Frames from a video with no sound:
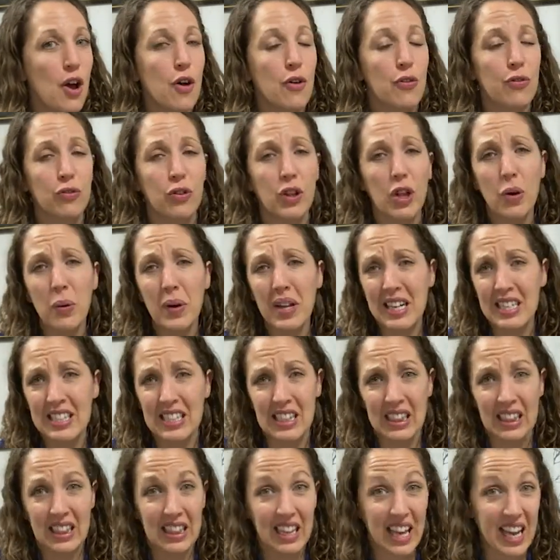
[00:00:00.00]
Fluid is
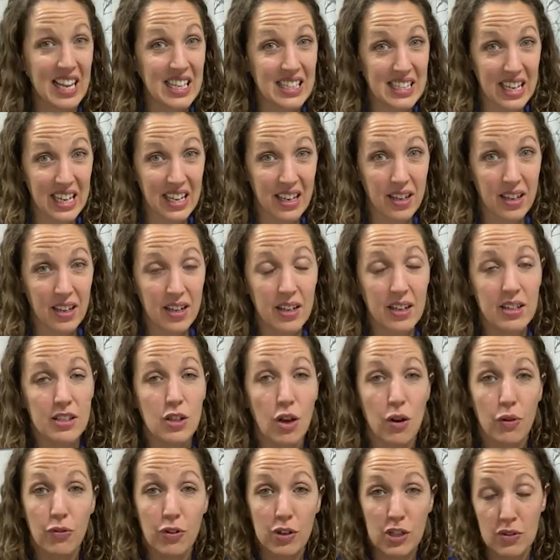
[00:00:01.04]
lazy.
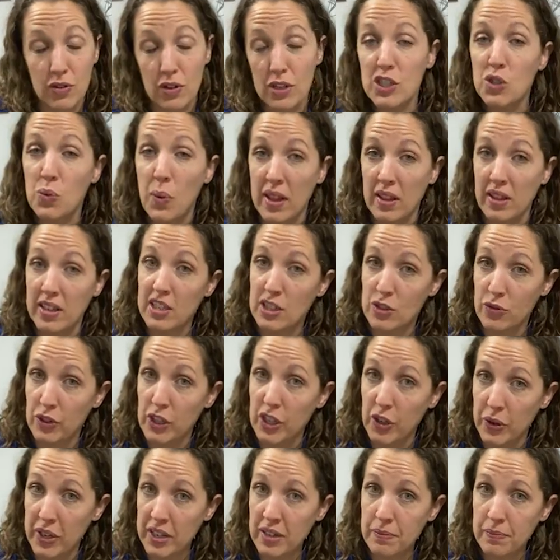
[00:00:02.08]
So first of all, swelling is
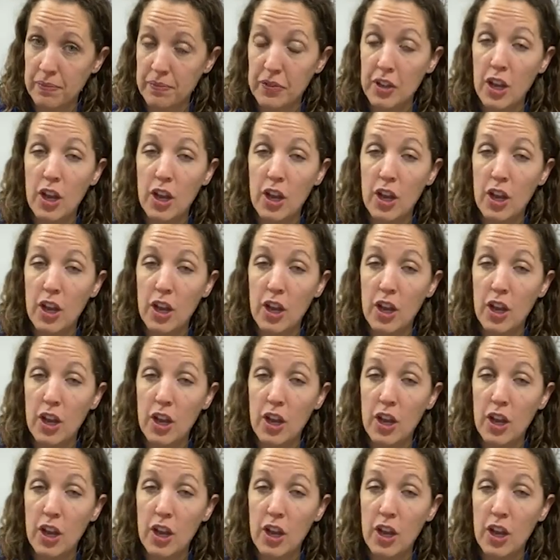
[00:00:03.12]
fluid.